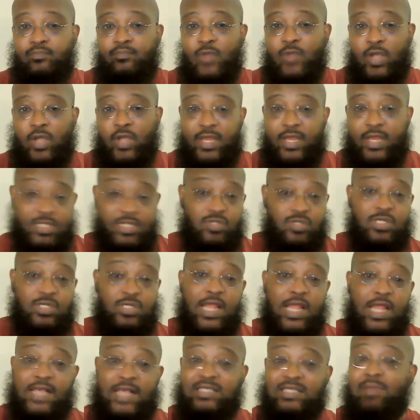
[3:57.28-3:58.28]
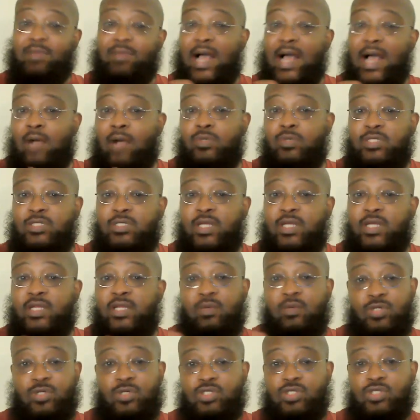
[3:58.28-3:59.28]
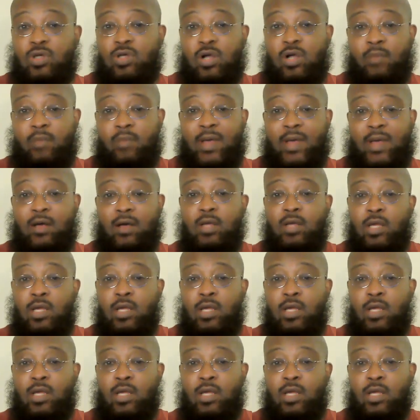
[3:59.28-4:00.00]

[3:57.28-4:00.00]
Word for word: Okay, this is the last time I was there. There was talk about